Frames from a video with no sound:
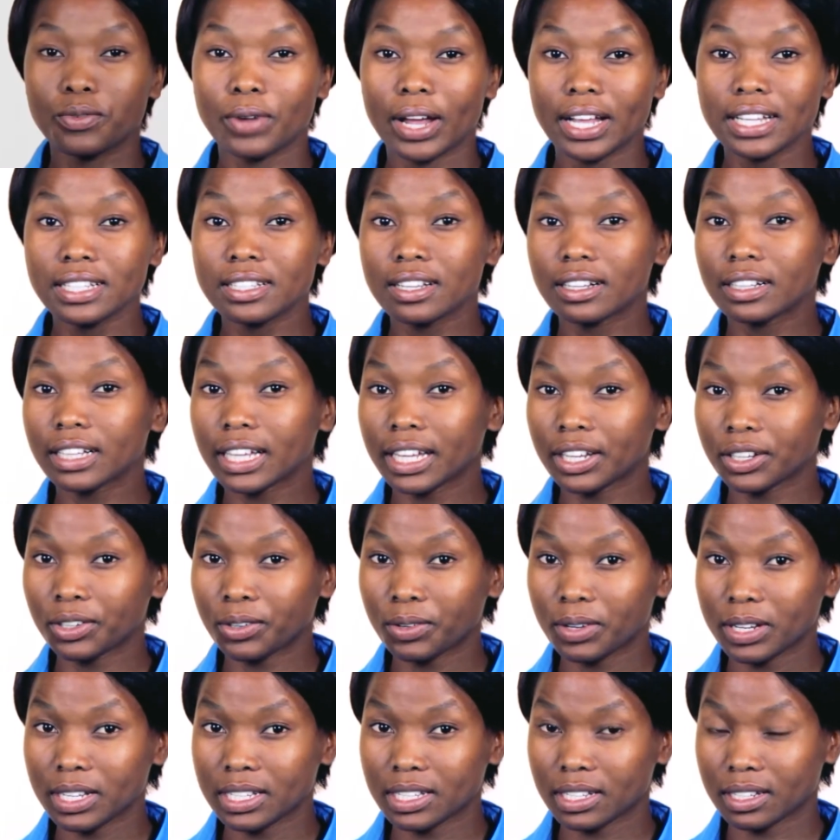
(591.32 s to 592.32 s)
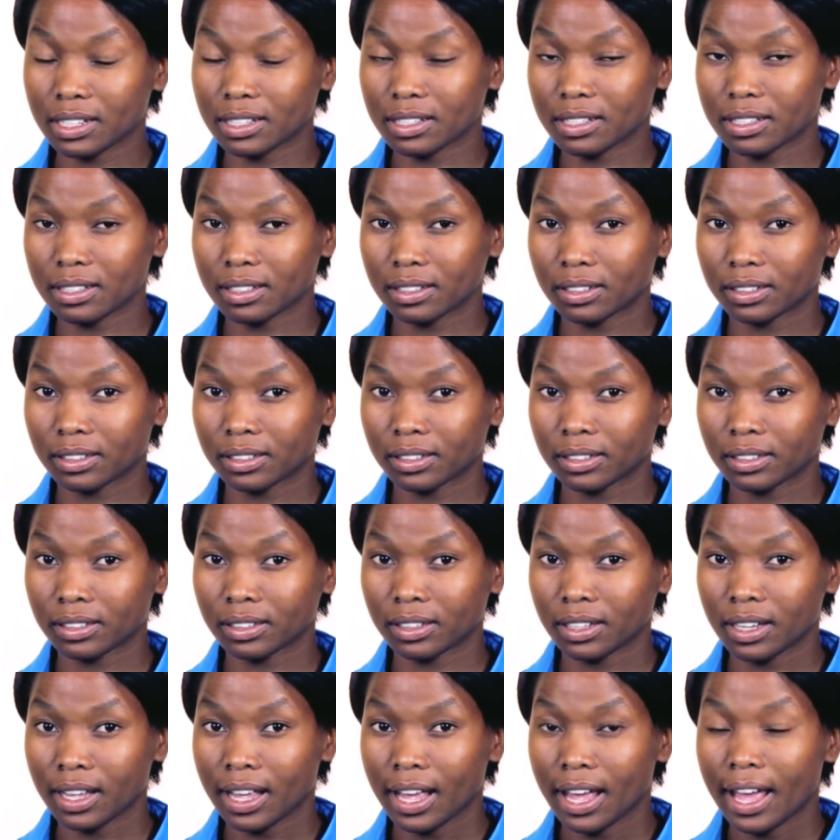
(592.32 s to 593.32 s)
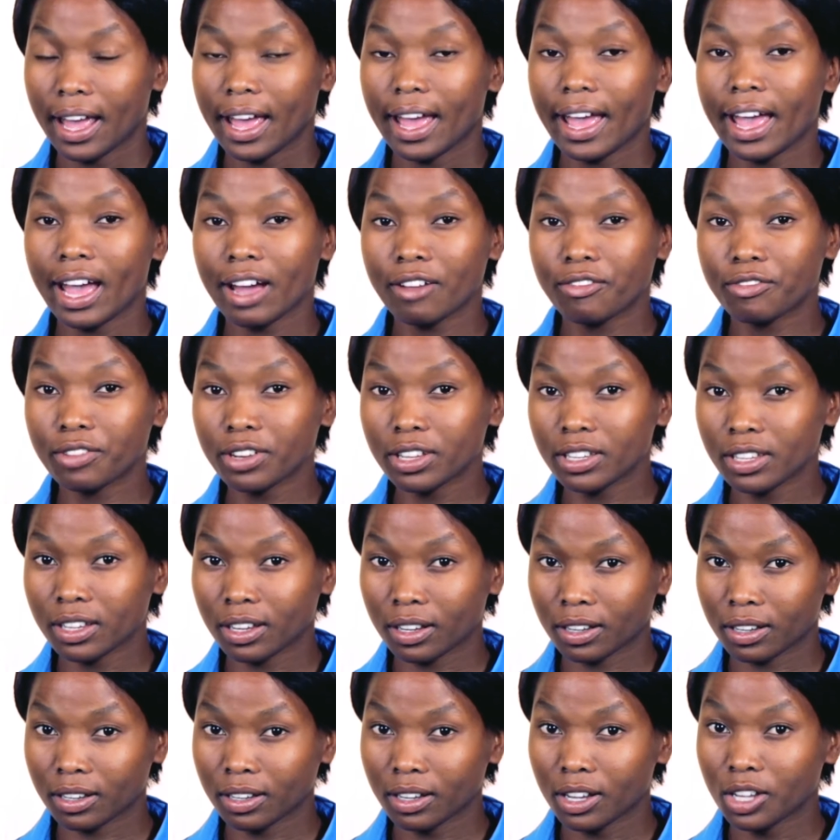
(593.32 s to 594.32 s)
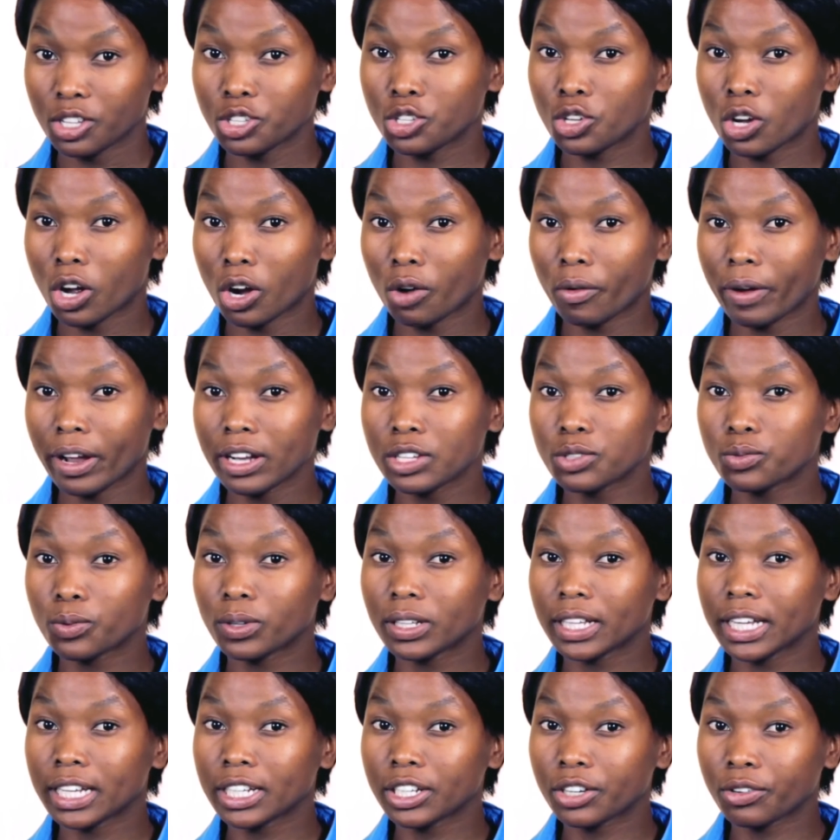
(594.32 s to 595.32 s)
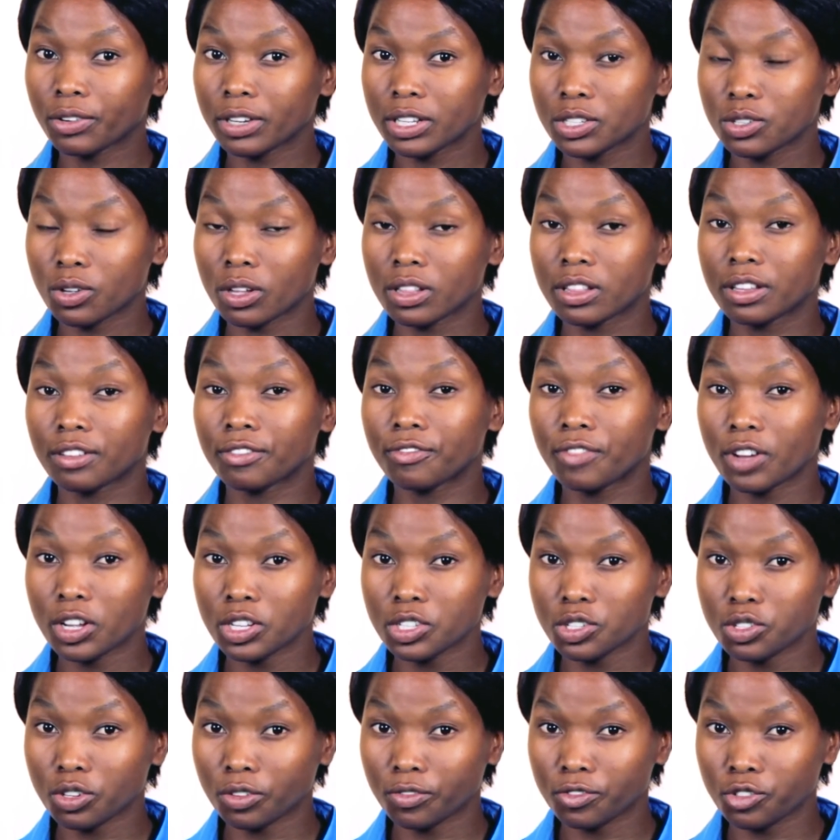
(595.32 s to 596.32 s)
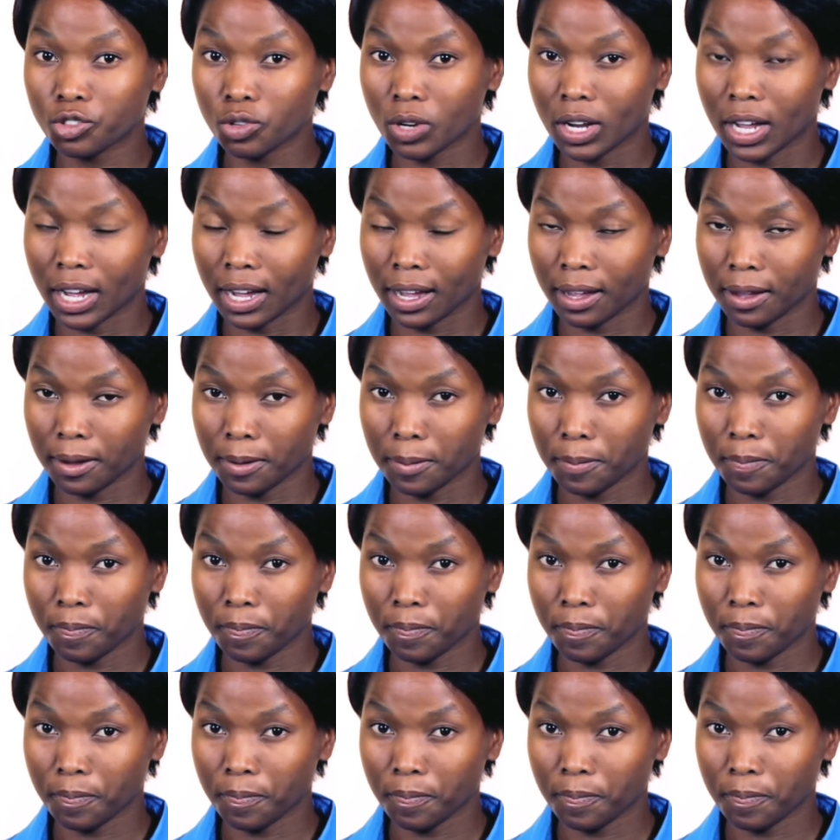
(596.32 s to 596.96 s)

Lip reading: Rental increases. Every year, your rent will increase on the 1st of July.